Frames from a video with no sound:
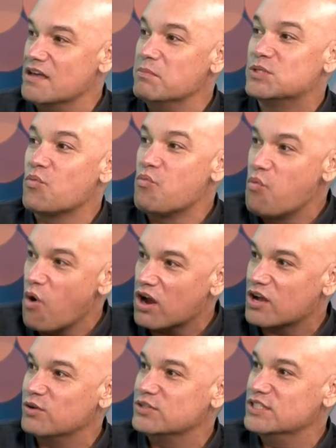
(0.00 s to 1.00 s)
how much work
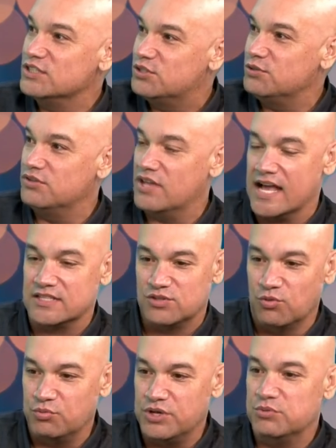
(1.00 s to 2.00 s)
goes into that. So
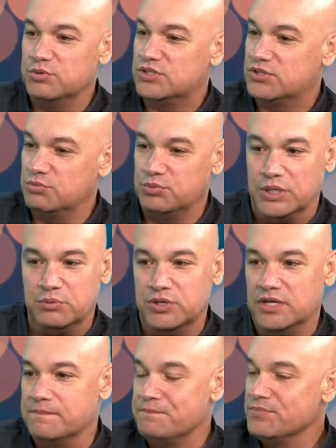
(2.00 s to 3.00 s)
we was we
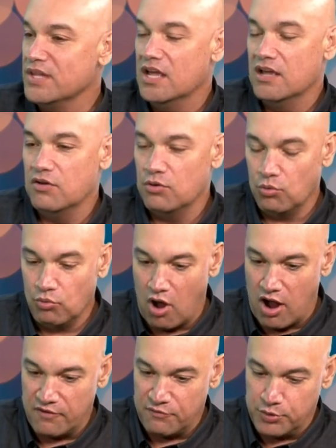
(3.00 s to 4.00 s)
would
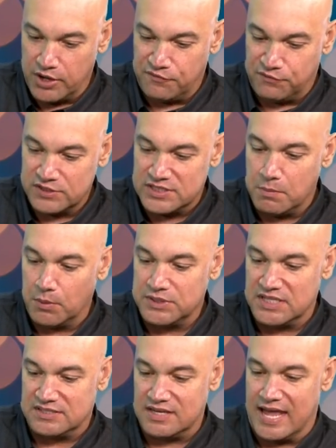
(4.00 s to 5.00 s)
our, when I first came out with
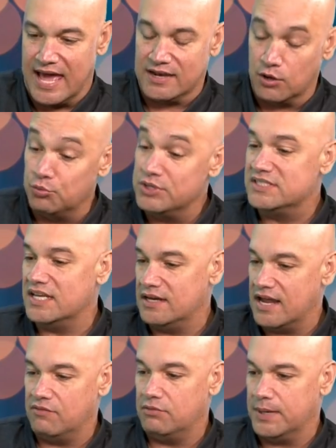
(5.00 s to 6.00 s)
this and that, and the reason
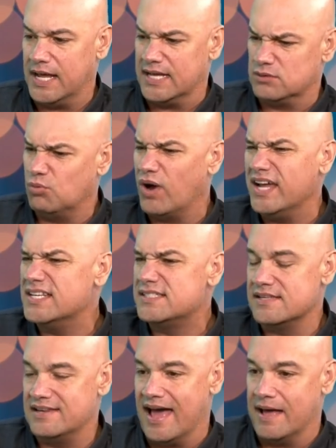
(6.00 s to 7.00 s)
everybody asks, why this
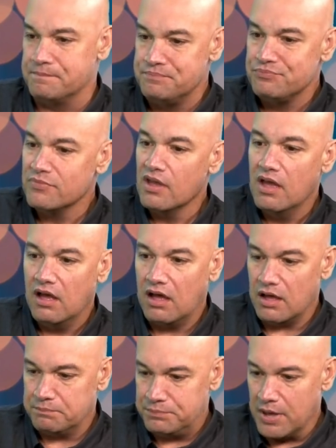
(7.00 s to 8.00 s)
and that?
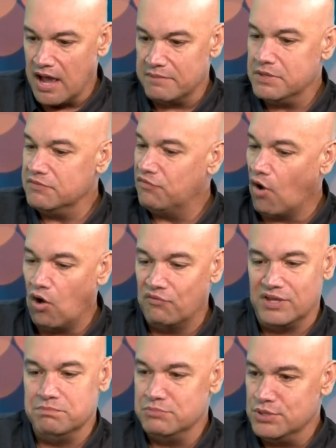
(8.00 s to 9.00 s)
I'm involved
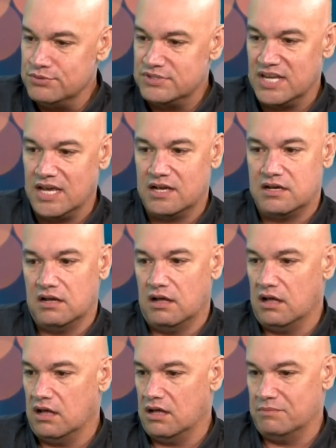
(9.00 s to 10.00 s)
in music,
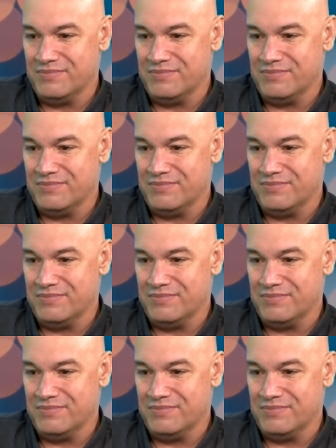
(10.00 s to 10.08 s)
uh,